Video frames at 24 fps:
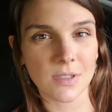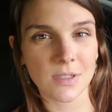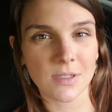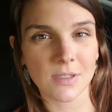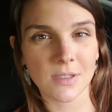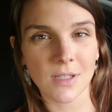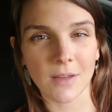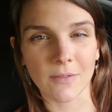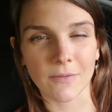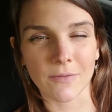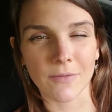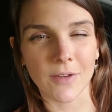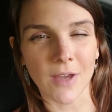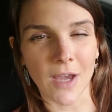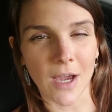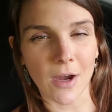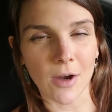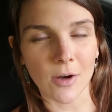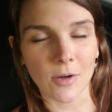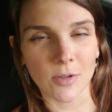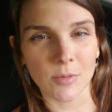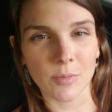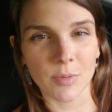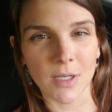not
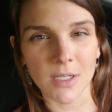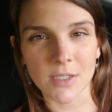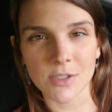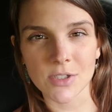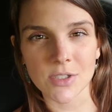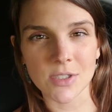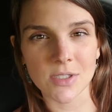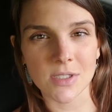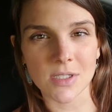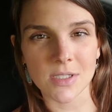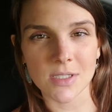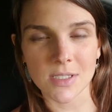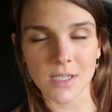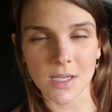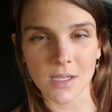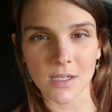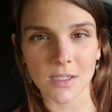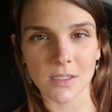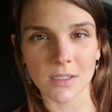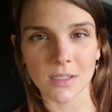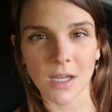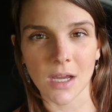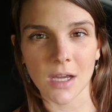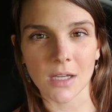vowed, but I just
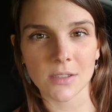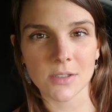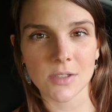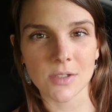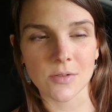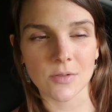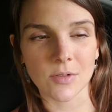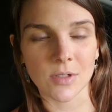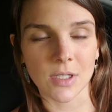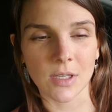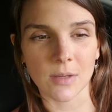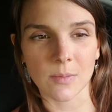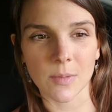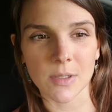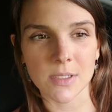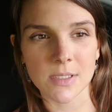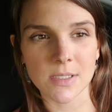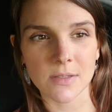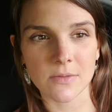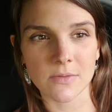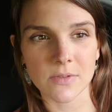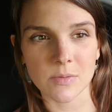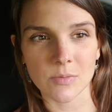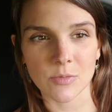decided not to, give
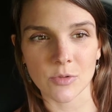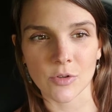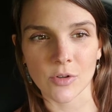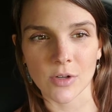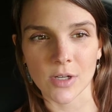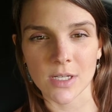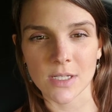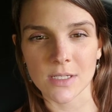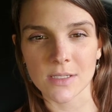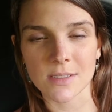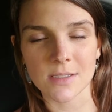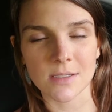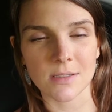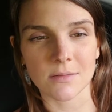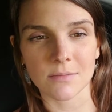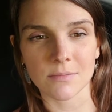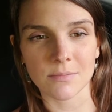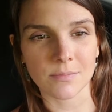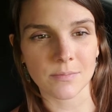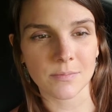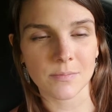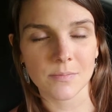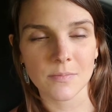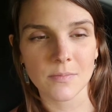myself some grace
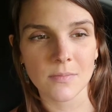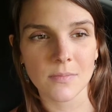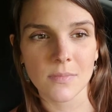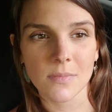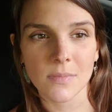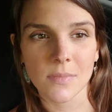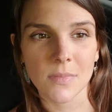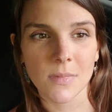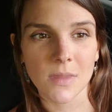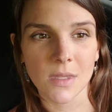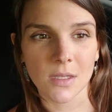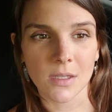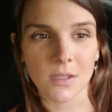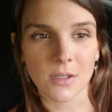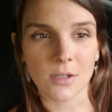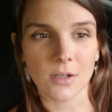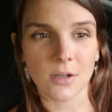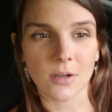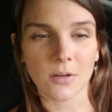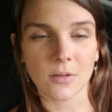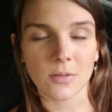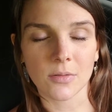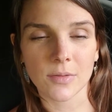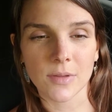and, you
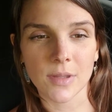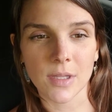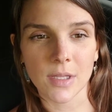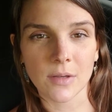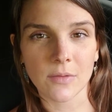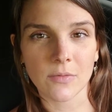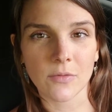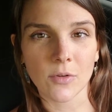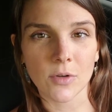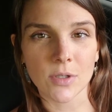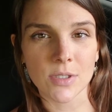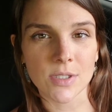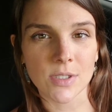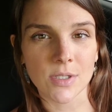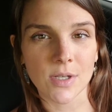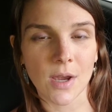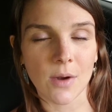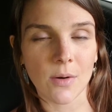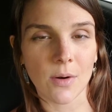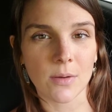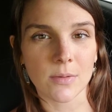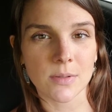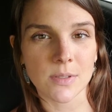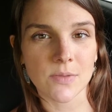know, focus on
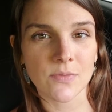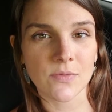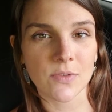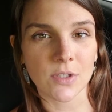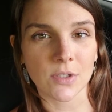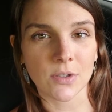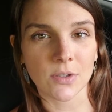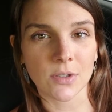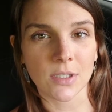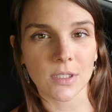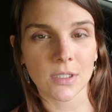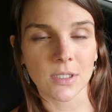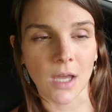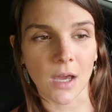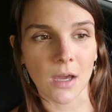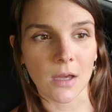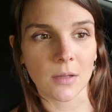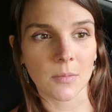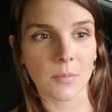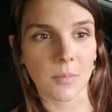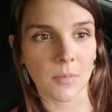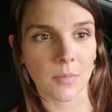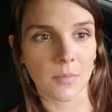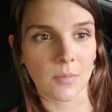how I was feeling, not
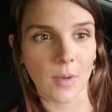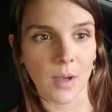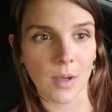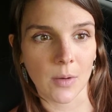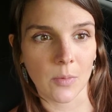my